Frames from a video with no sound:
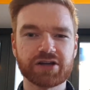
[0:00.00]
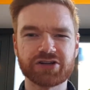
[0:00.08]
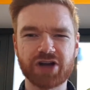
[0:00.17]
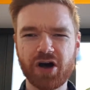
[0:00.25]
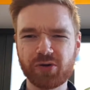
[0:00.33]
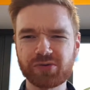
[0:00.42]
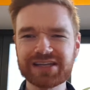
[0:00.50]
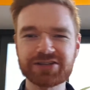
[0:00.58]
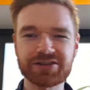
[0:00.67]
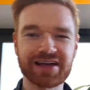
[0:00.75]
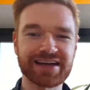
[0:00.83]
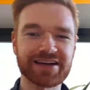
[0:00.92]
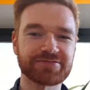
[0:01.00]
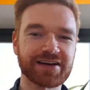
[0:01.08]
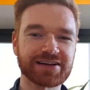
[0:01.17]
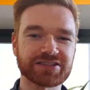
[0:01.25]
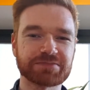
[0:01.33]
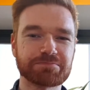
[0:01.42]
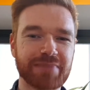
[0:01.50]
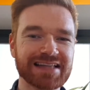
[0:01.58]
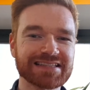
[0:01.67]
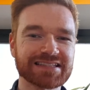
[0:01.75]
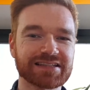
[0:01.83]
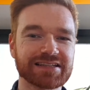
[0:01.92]
Not only do they affect us
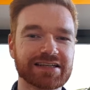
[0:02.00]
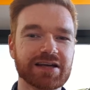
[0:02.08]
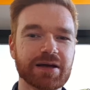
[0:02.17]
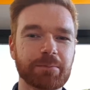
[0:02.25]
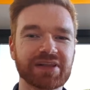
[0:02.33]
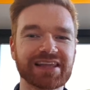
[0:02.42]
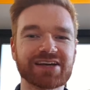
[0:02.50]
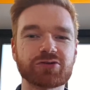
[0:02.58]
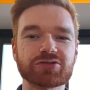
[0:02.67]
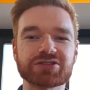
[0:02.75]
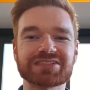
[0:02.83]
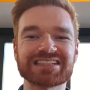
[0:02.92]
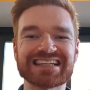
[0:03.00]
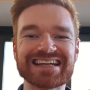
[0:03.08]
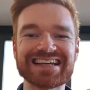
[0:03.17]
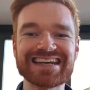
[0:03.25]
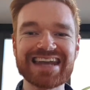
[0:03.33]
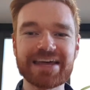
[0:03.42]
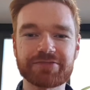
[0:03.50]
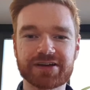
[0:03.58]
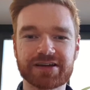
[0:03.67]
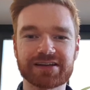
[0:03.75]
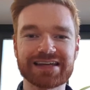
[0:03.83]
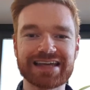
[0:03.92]
mentally, but they can also
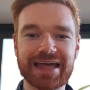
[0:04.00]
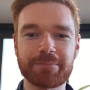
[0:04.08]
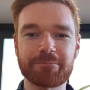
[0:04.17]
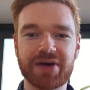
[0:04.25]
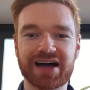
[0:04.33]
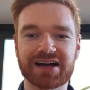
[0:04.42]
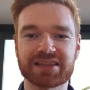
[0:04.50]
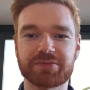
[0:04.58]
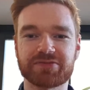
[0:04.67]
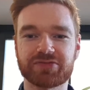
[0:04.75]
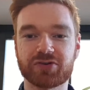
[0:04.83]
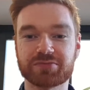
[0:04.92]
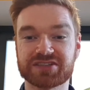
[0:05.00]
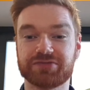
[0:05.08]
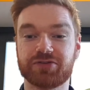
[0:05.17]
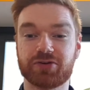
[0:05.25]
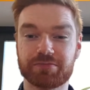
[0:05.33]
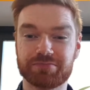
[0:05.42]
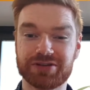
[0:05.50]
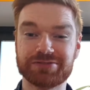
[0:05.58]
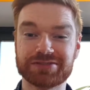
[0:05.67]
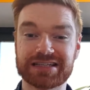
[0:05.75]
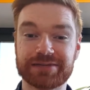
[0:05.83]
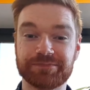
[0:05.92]
significantly impact the performance of your
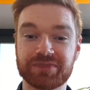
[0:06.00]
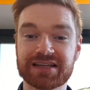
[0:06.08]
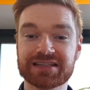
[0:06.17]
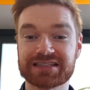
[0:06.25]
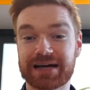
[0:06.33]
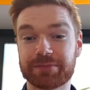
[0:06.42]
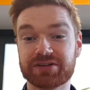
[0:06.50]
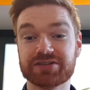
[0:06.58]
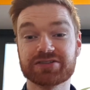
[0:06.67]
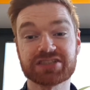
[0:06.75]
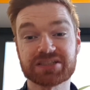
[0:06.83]
computer, tablet, or